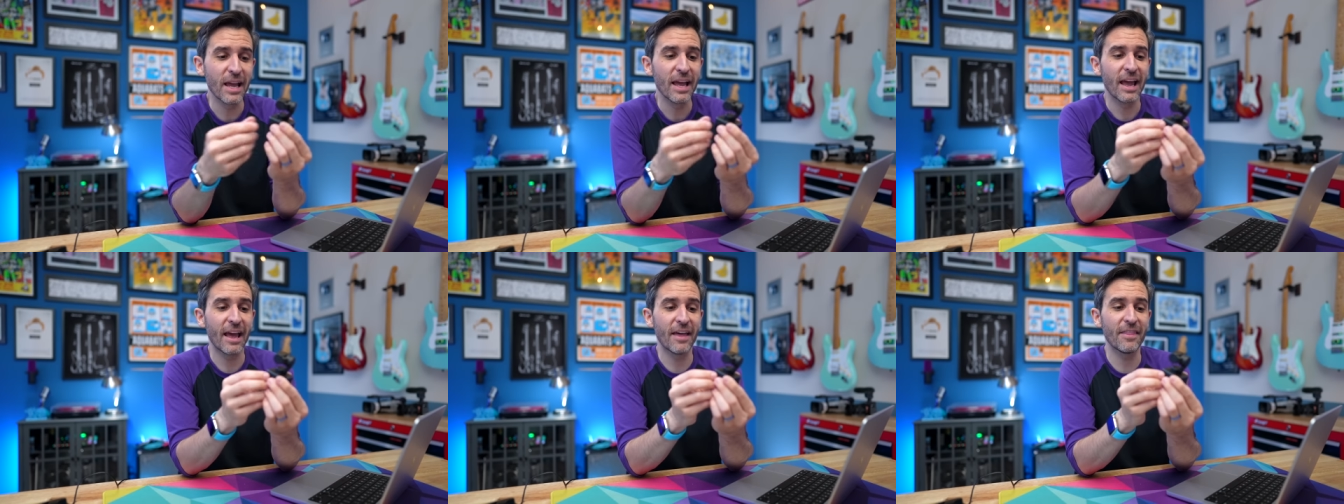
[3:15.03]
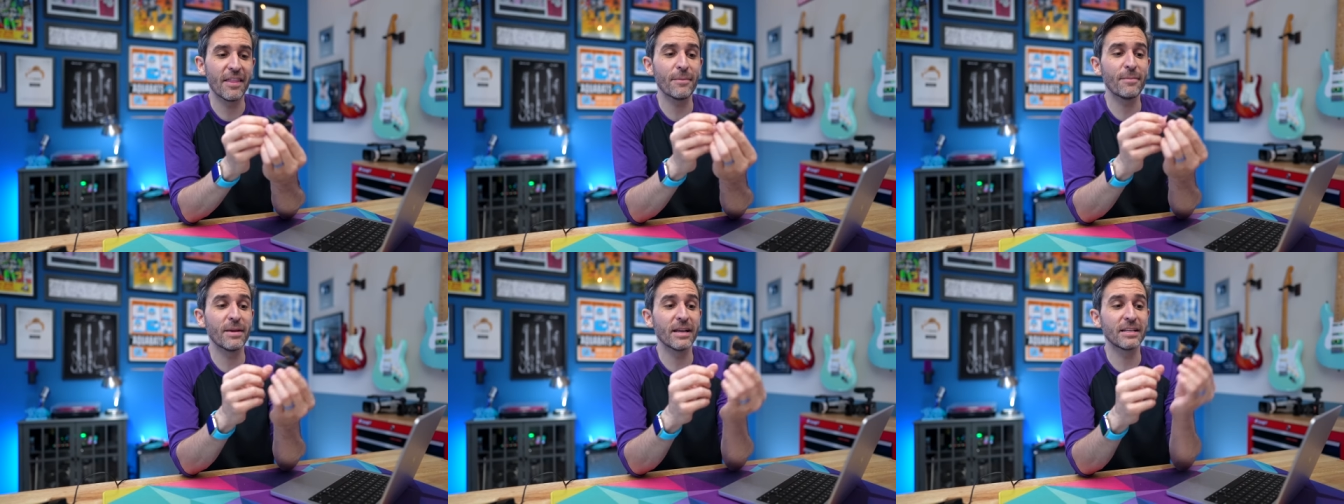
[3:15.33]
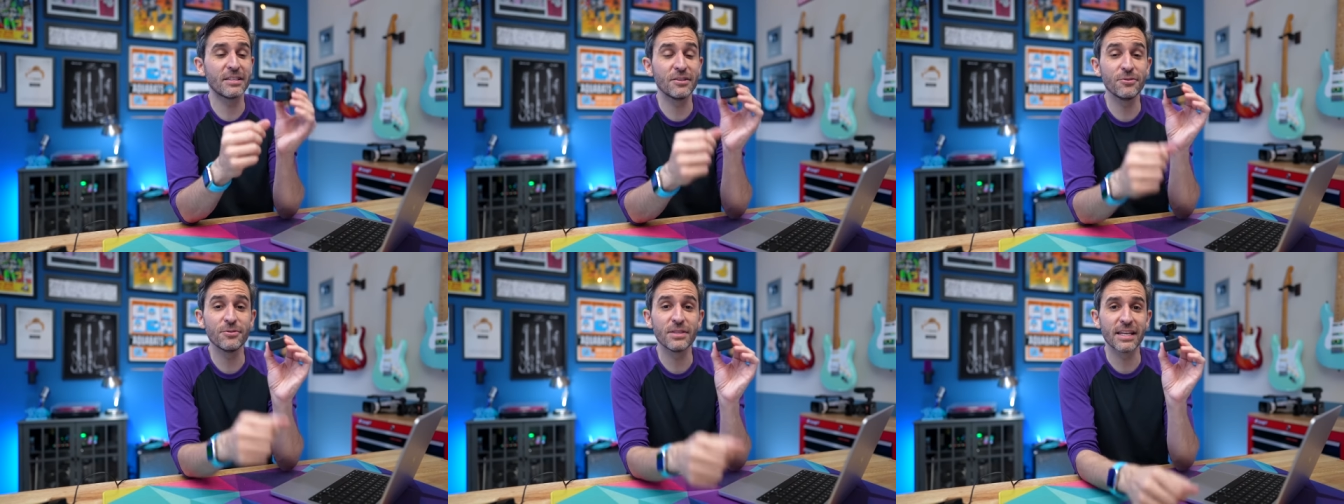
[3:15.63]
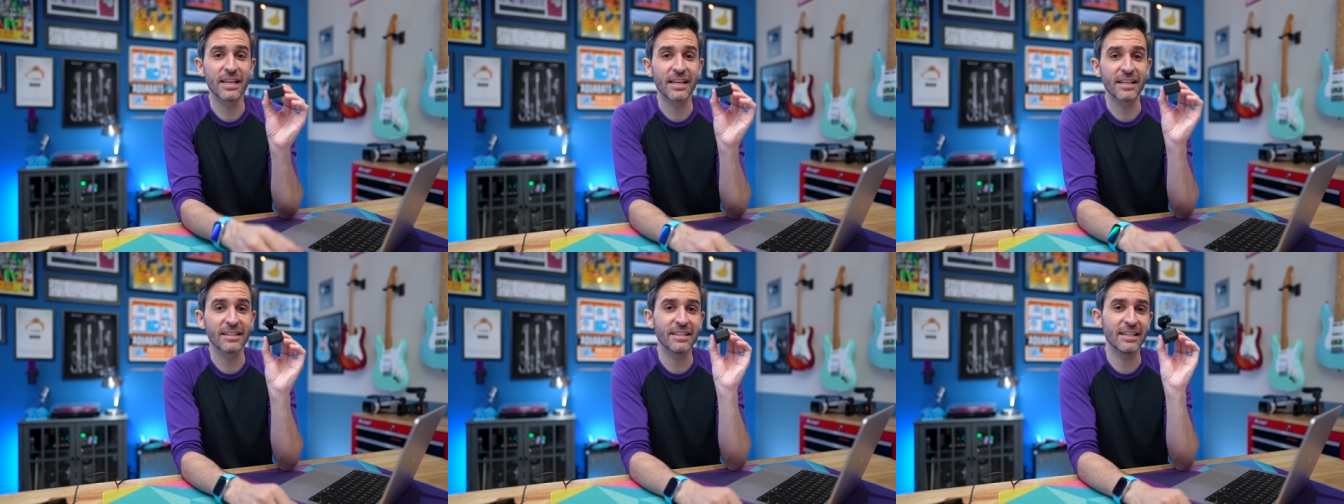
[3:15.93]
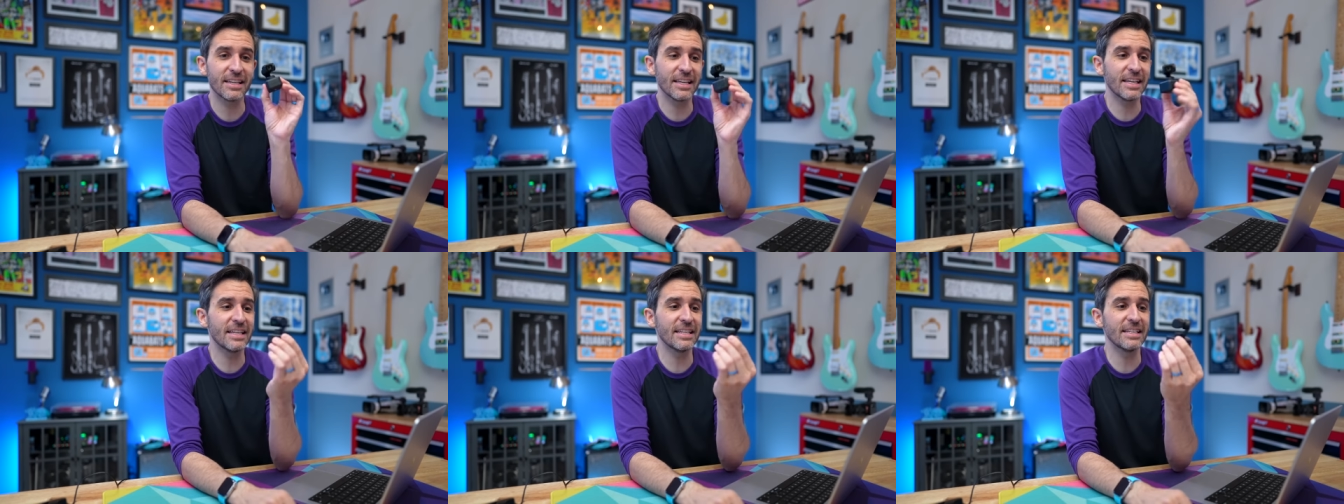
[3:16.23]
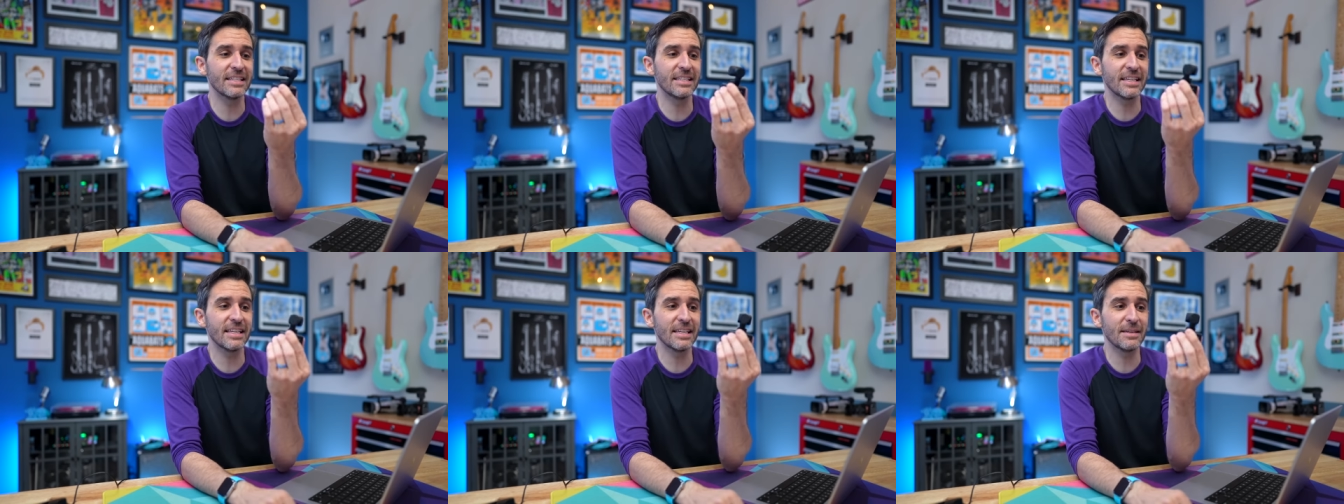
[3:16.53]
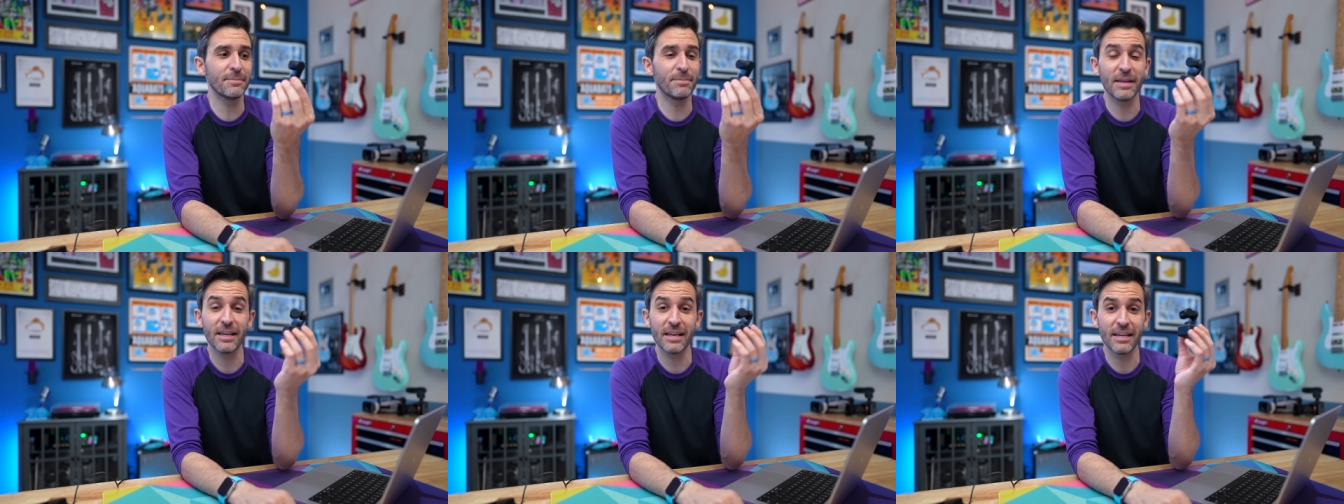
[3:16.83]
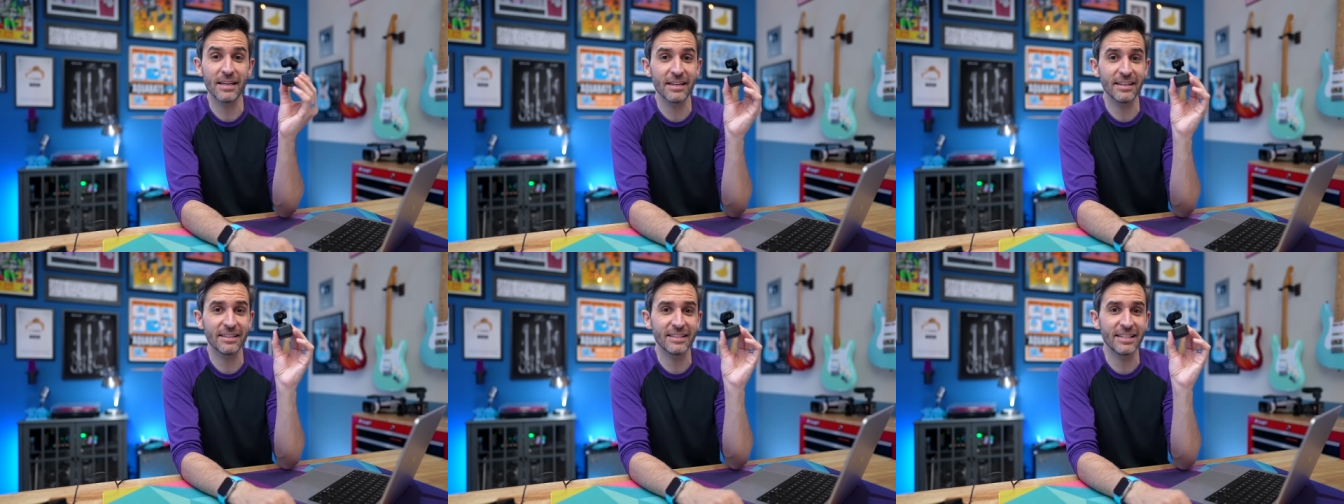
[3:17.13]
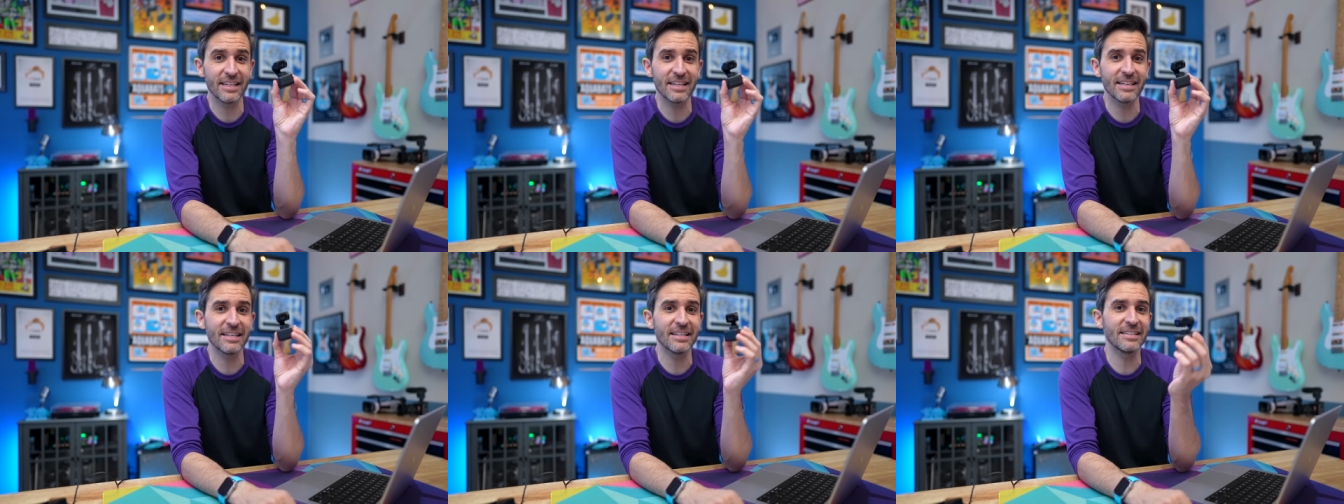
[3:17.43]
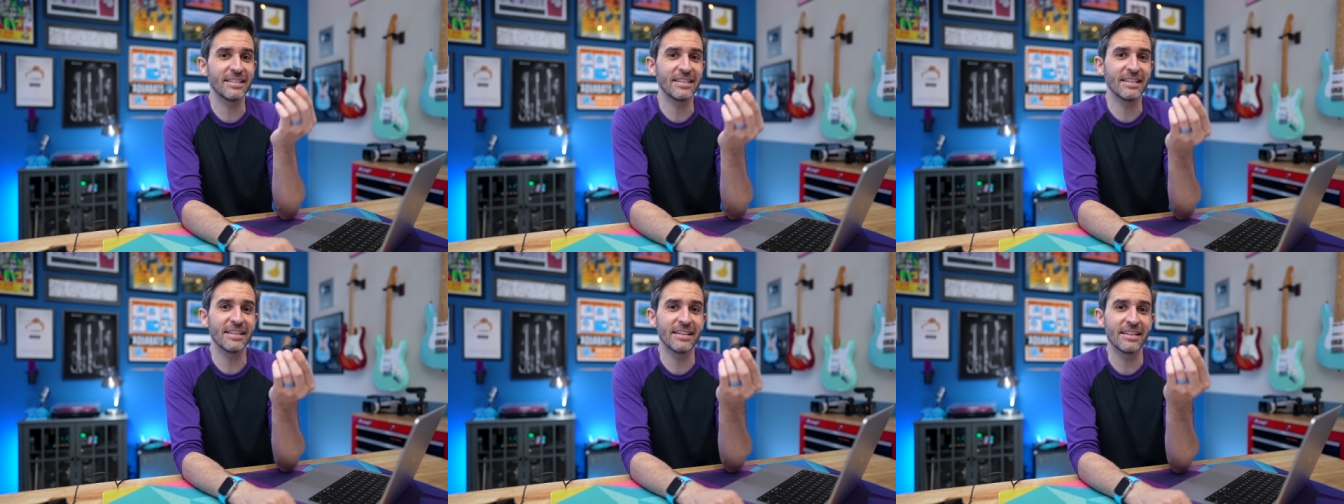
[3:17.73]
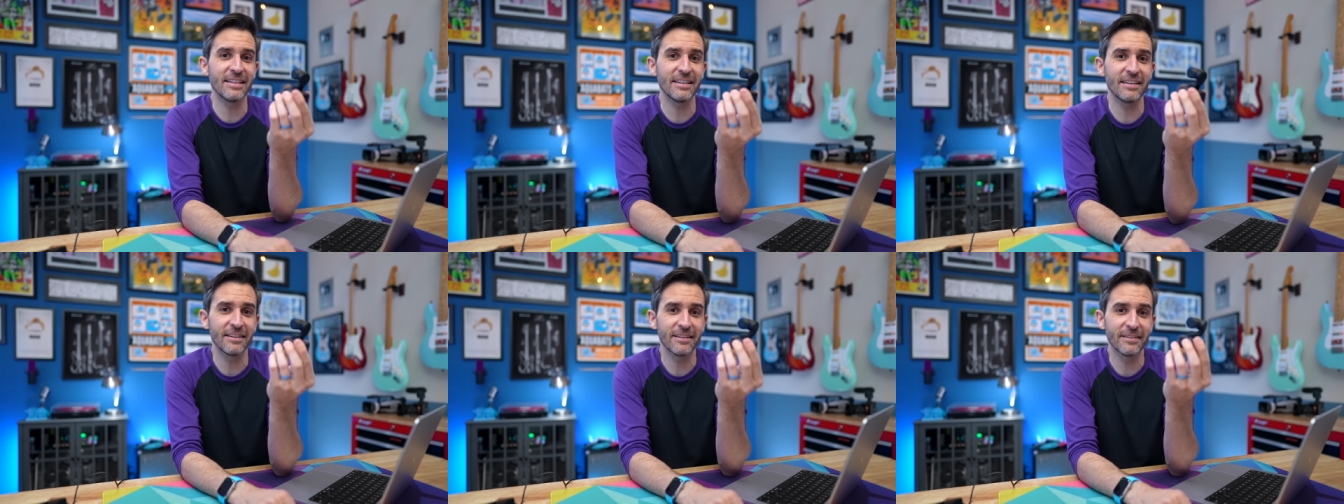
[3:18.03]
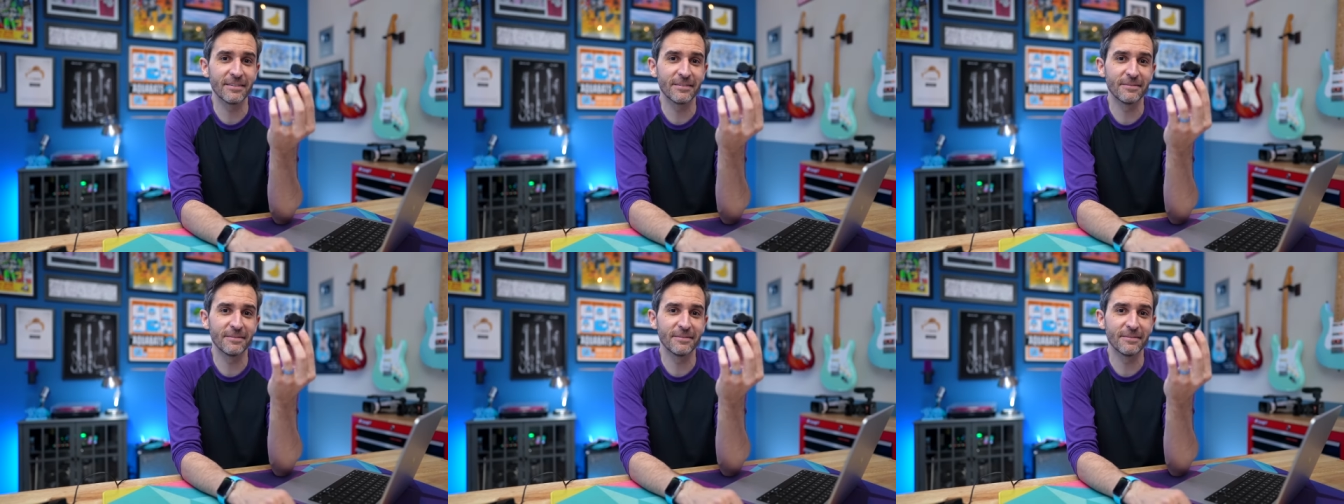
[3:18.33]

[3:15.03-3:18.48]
and that makes using it easy P T Z.